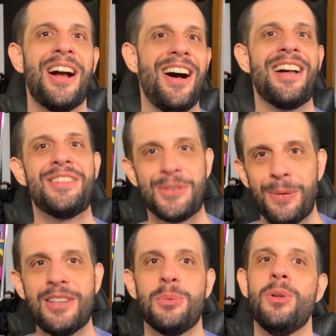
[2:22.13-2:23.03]
on
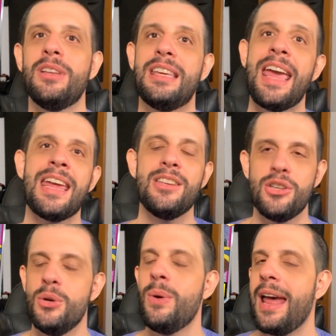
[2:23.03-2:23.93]
Twitch will gain
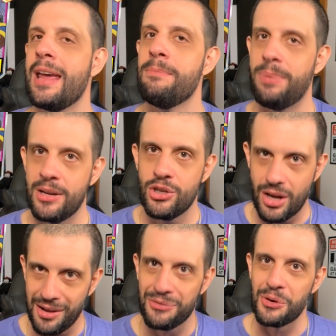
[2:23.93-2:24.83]
you a bunch
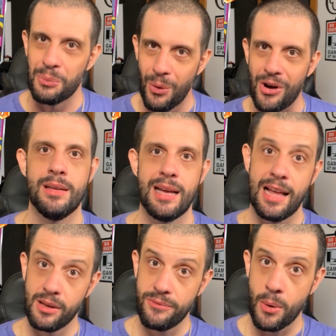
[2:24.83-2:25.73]
of rewards. I
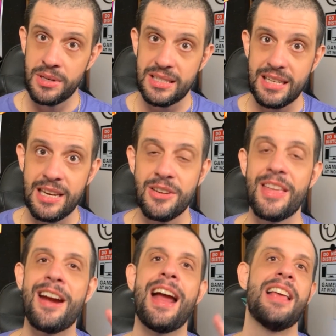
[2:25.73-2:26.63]
look forward to seeing you
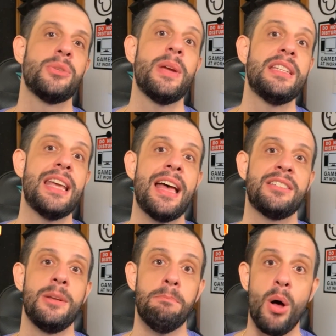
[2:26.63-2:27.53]
there as we
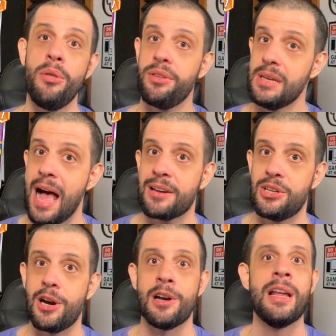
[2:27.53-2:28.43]
test both
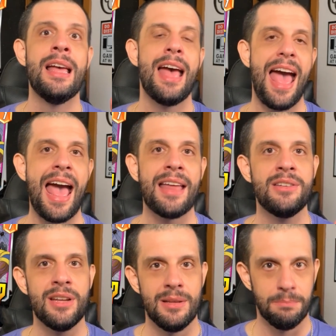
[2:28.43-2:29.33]
Nocturne
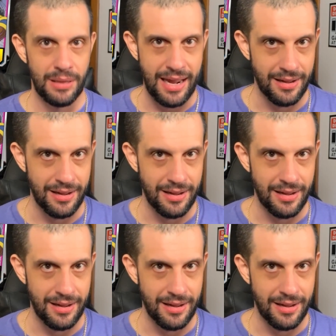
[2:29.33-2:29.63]
and Blink.